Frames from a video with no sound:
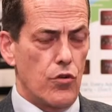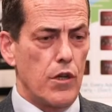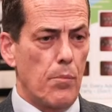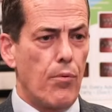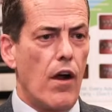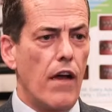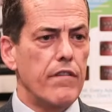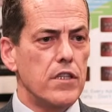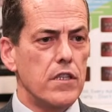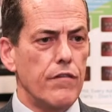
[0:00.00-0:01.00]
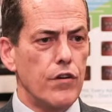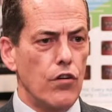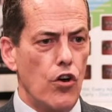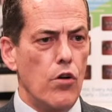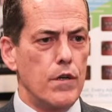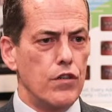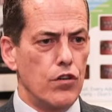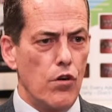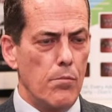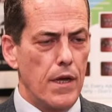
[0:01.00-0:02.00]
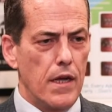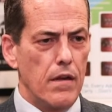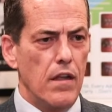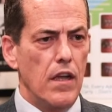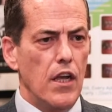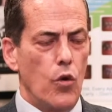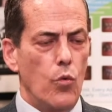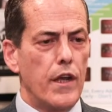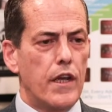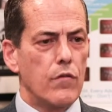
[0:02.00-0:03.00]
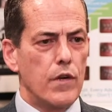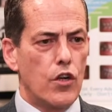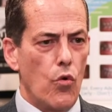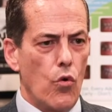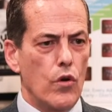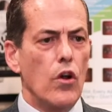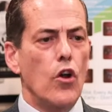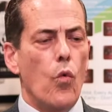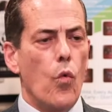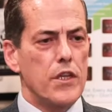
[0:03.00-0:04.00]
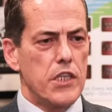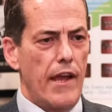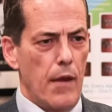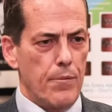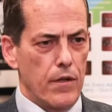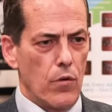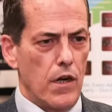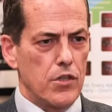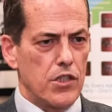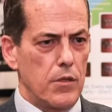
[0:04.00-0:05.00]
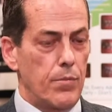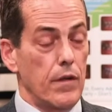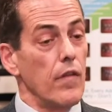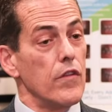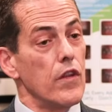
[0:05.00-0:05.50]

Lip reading: So in the privacy of your home, in your own bed, we can record what's happening while you're sleeping.